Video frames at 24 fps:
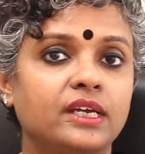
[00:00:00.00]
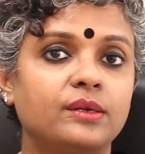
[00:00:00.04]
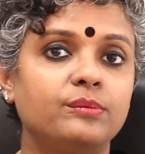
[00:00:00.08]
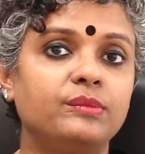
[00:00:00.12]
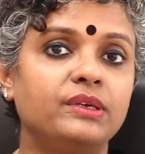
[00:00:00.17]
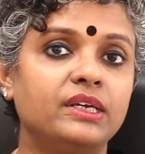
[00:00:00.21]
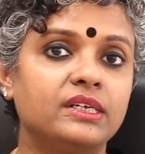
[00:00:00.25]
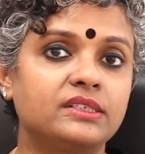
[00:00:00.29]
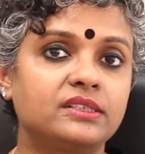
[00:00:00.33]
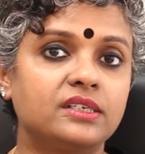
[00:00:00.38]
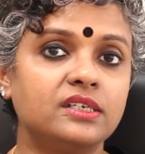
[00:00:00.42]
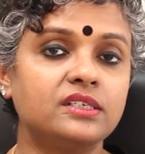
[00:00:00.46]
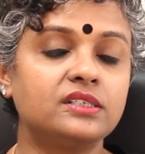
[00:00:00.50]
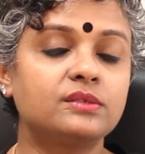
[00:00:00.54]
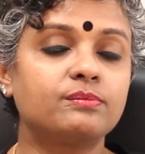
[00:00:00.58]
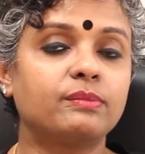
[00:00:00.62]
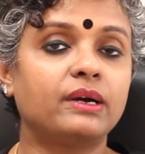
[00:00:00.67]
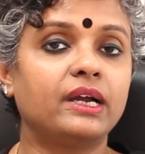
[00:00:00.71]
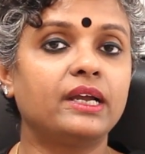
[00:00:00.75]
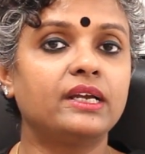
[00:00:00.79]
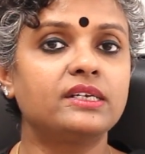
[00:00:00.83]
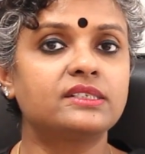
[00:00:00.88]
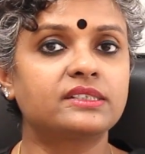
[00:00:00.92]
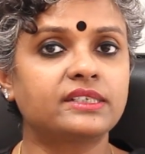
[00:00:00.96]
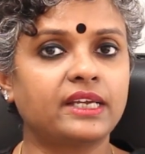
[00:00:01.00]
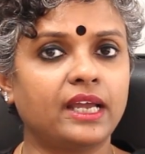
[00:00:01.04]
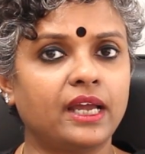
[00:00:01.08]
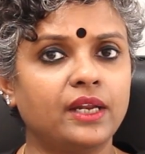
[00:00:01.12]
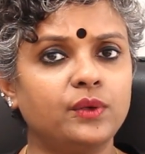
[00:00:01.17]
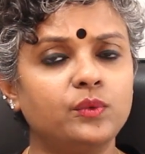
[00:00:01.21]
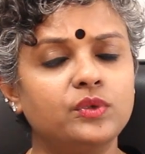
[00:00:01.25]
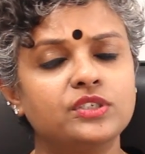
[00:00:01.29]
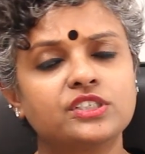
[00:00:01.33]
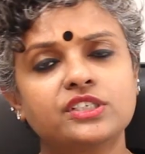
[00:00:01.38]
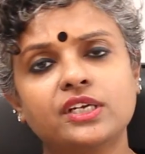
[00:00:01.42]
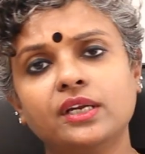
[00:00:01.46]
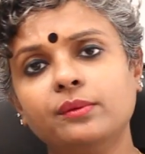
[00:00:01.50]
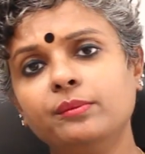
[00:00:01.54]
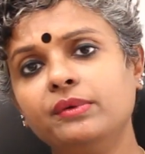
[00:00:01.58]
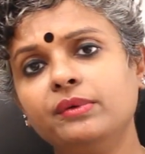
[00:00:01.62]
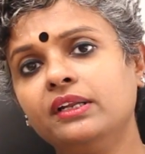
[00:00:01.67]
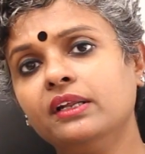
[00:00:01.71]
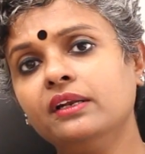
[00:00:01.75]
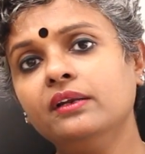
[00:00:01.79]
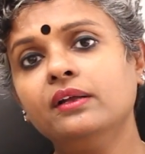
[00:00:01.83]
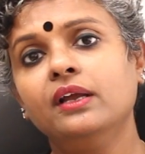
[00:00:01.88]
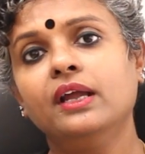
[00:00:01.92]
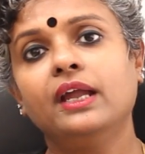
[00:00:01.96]
can be assessed by a scan which can be
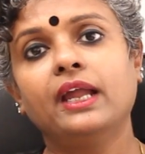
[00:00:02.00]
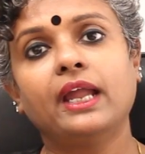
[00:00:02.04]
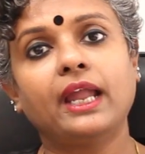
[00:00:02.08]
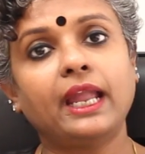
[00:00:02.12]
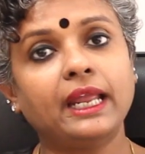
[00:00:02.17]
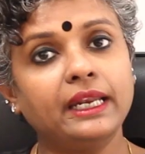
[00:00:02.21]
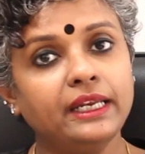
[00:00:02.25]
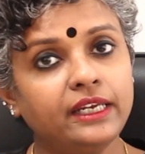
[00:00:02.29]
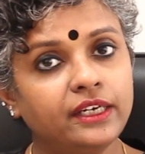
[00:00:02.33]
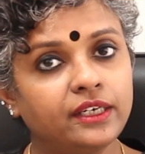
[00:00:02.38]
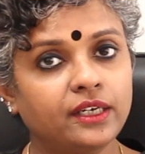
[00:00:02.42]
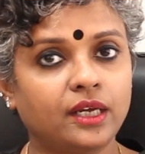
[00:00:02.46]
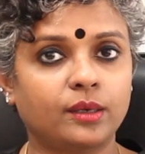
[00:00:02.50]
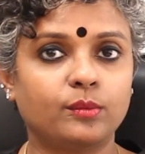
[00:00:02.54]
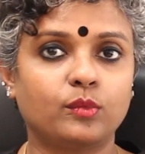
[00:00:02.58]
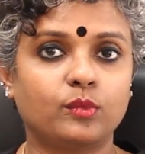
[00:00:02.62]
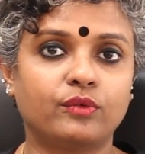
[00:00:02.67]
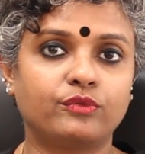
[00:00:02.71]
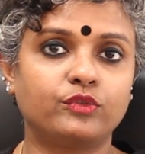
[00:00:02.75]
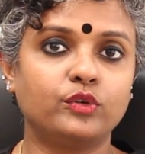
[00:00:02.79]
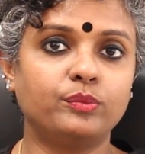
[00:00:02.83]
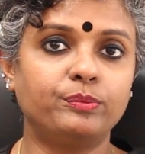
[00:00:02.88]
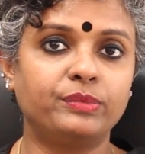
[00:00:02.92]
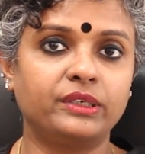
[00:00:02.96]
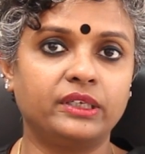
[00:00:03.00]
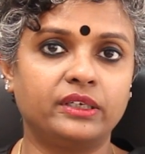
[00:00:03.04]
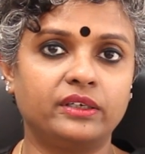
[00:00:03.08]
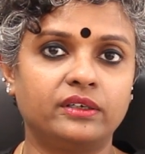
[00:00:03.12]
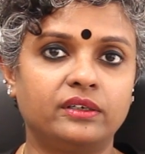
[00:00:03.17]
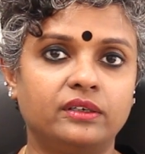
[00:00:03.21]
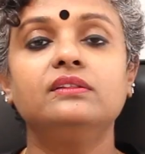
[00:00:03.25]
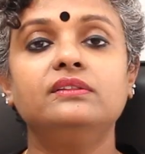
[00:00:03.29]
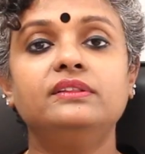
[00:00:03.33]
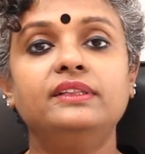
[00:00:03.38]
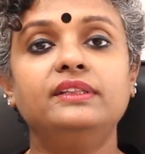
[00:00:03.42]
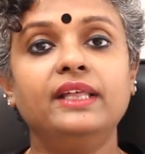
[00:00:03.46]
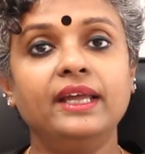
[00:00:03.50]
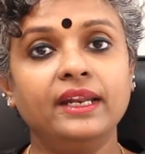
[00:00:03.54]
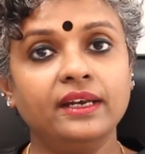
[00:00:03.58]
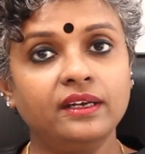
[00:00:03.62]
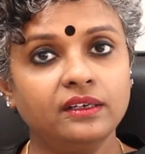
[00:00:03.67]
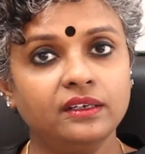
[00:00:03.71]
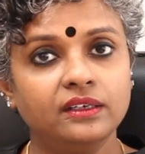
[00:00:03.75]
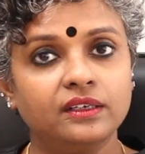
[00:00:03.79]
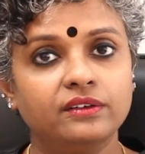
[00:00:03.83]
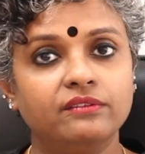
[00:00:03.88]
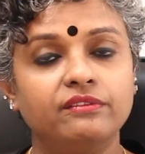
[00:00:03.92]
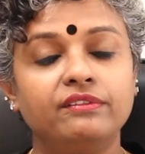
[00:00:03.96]
done any time of your period.
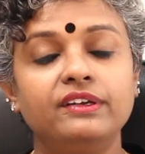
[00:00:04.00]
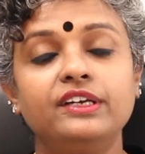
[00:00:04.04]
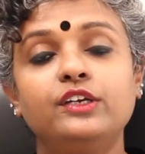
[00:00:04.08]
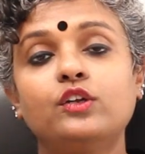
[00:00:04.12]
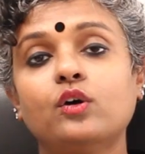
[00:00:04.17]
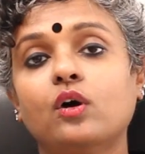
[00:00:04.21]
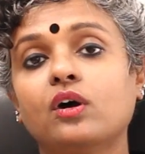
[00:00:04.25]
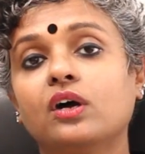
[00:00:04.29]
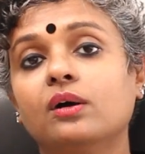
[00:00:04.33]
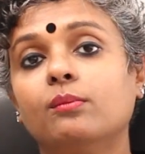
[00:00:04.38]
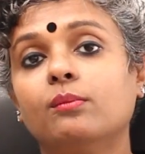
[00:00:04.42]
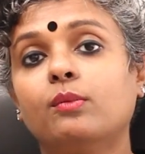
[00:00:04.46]
Then we talk